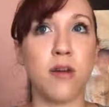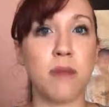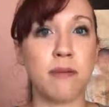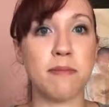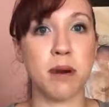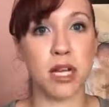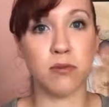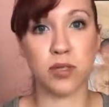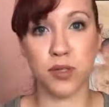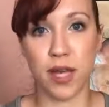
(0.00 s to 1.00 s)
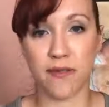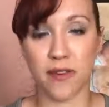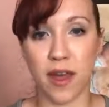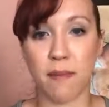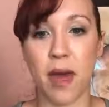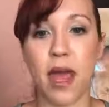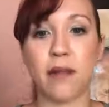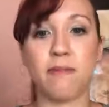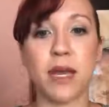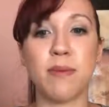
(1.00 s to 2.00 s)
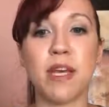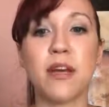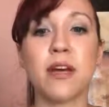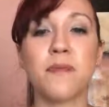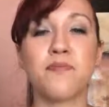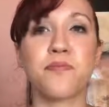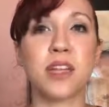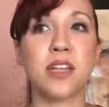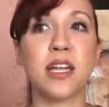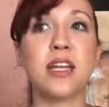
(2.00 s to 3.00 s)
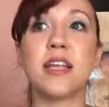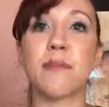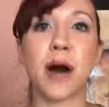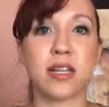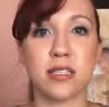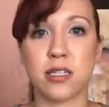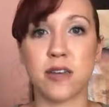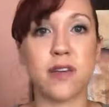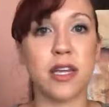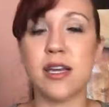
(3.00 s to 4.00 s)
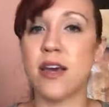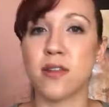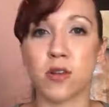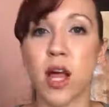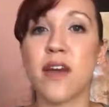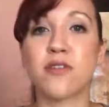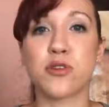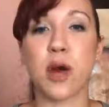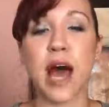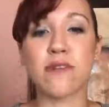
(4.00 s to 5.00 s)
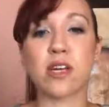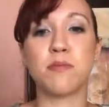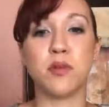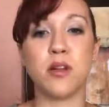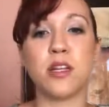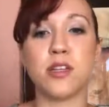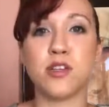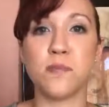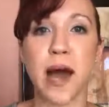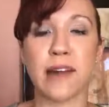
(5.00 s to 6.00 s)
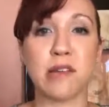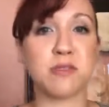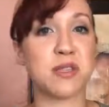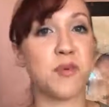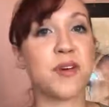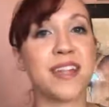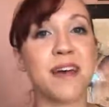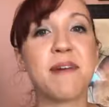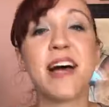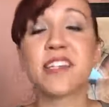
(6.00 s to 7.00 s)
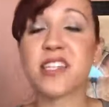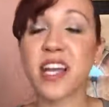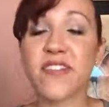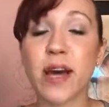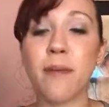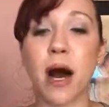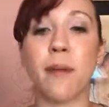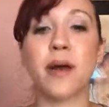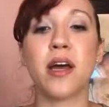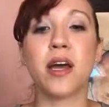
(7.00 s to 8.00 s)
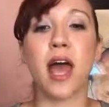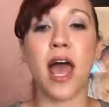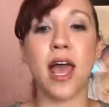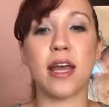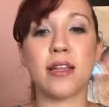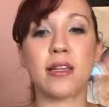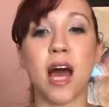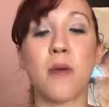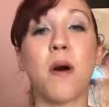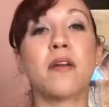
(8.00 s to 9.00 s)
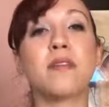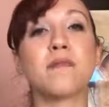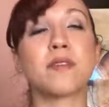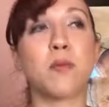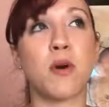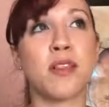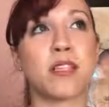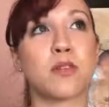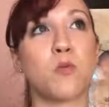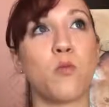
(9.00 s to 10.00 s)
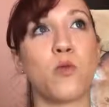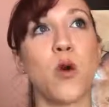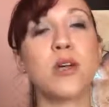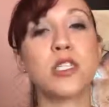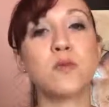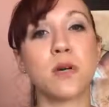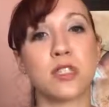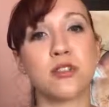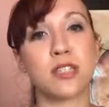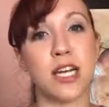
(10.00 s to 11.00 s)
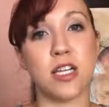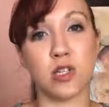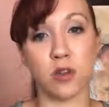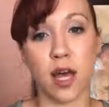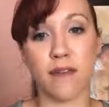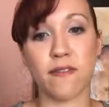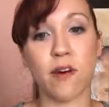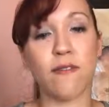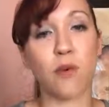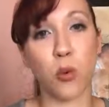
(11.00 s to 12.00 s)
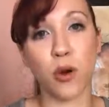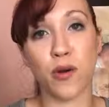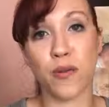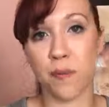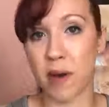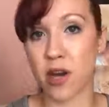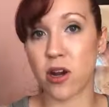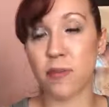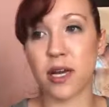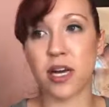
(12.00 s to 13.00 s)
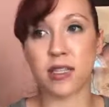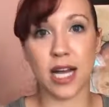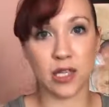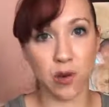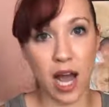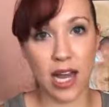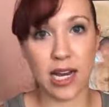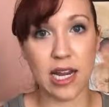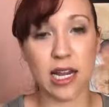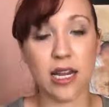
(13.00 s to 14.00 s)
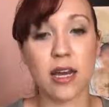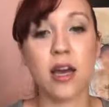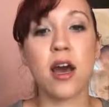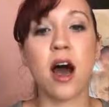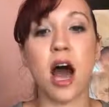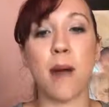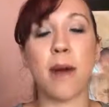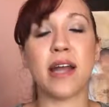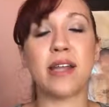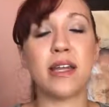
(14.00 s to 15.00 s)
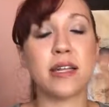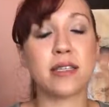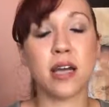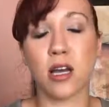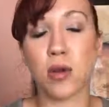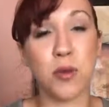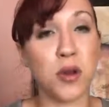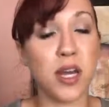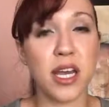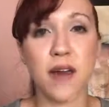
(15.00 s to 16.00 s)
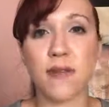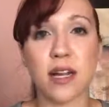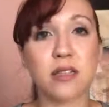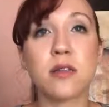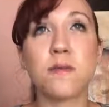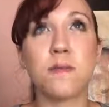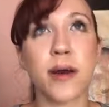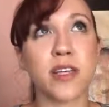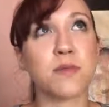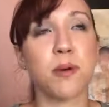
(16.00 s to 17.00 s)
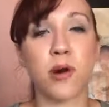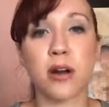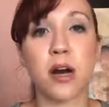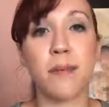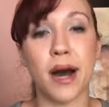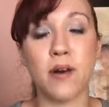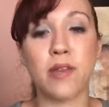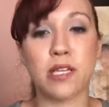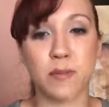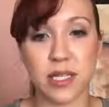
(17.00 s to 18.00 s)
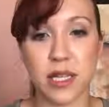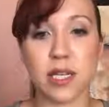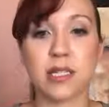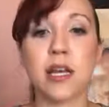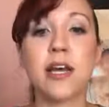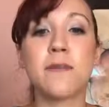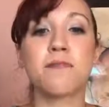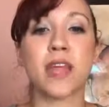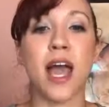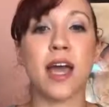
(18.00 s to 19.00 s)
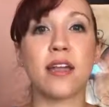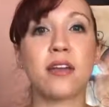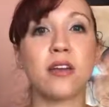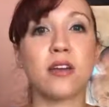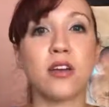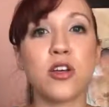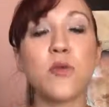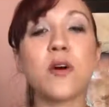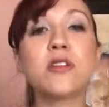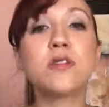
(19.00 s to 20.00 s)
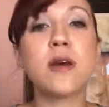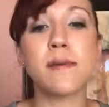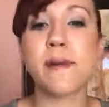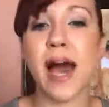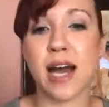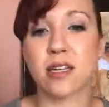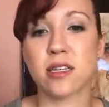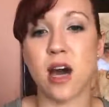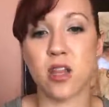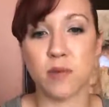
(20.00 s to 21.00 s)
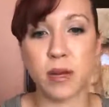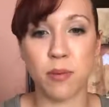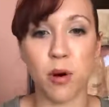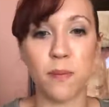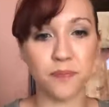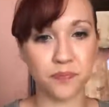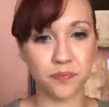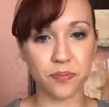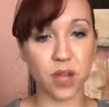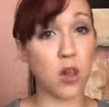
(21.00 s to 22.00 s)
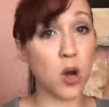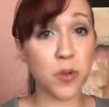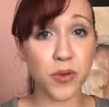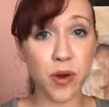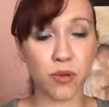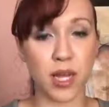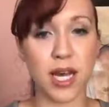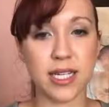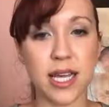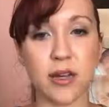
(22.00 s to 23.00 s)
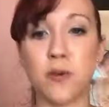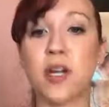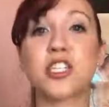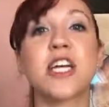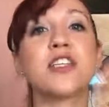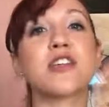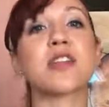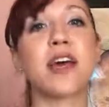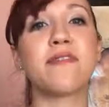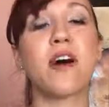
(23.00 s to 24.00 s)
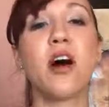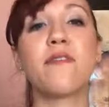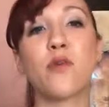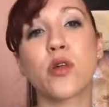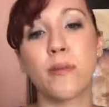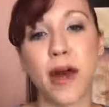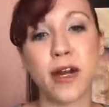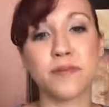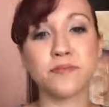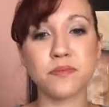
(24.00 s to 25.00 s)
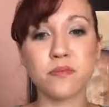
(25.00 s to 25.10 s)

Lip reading: maybe money will do that for them. And maybe they need that positivity in their life to have that community to back them, to support them, to lift them up. And I want someone that's going to want to change their life for the better, because that's what I needed. I needed a community, and that is the best part about this business. And you want to impact other people along with your own. Like I said, you want to change your life for the better.